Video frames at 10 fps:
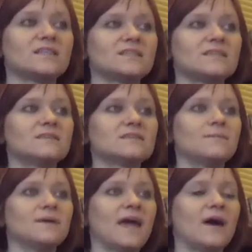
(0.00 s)
Pressing the
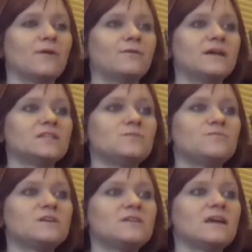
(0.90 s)
stomach out as
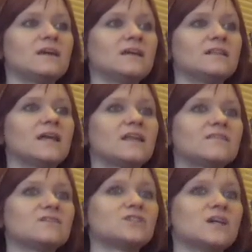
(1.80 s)
you breathe in,
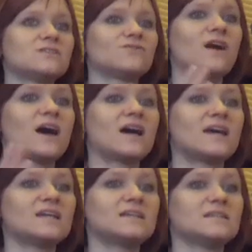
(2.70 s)
letting the chest
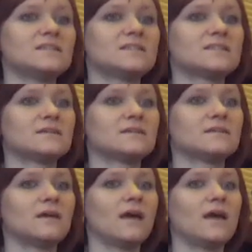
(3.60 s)
rise,
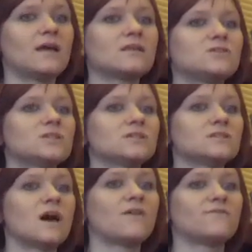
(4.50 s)
and
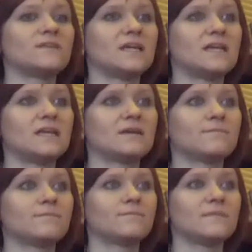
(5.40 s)
just softening
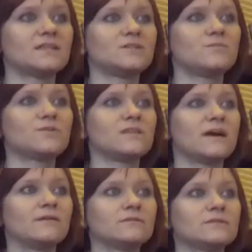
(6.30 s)
as you breathe
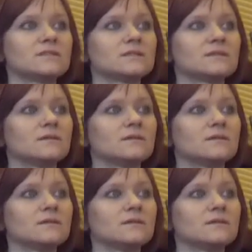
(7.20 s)
out.